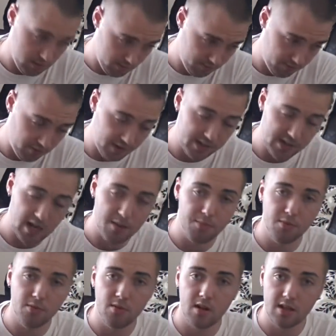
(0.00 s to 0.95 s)
for
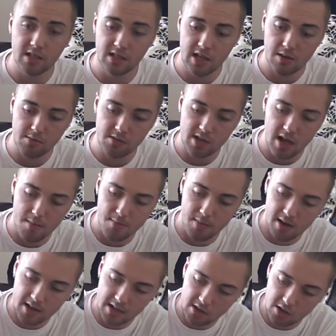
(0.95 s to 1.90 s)
example, like the same as that
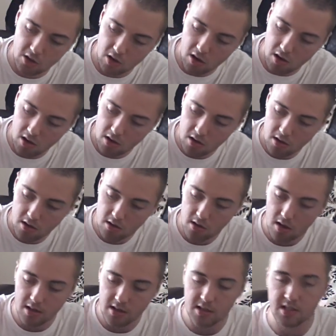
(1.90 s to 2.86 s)
bag, it's got
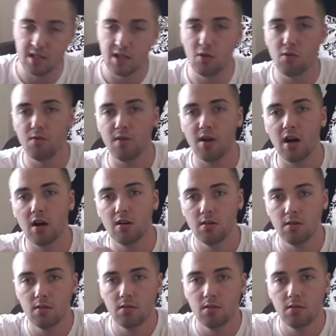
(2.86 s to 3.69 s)
like the silver